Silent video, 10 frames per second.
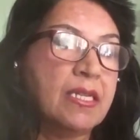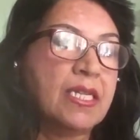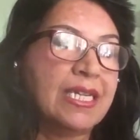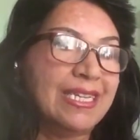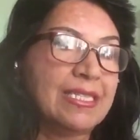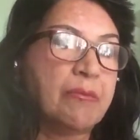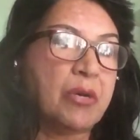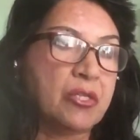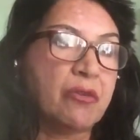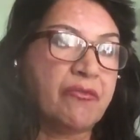is a
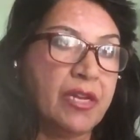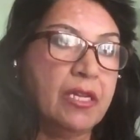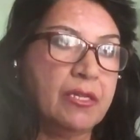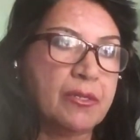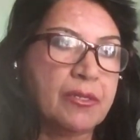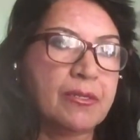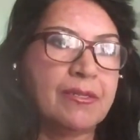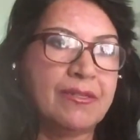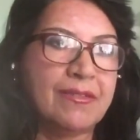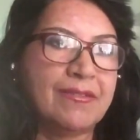bunch of failures.
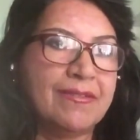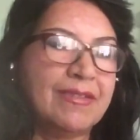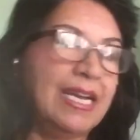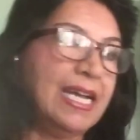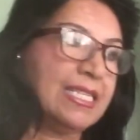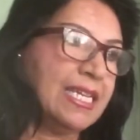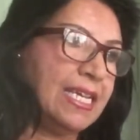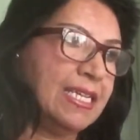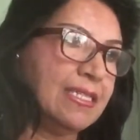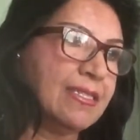At the
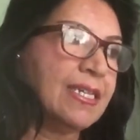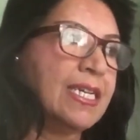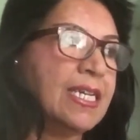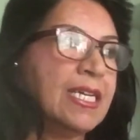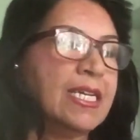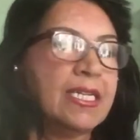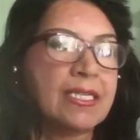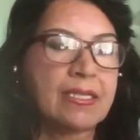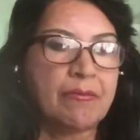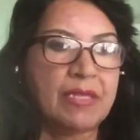end,
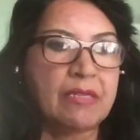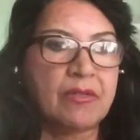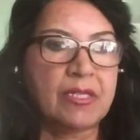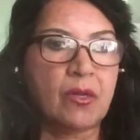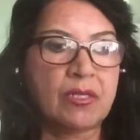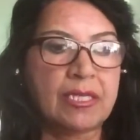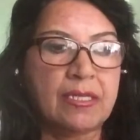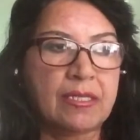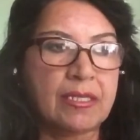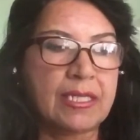something results in
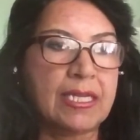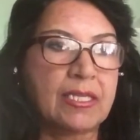success.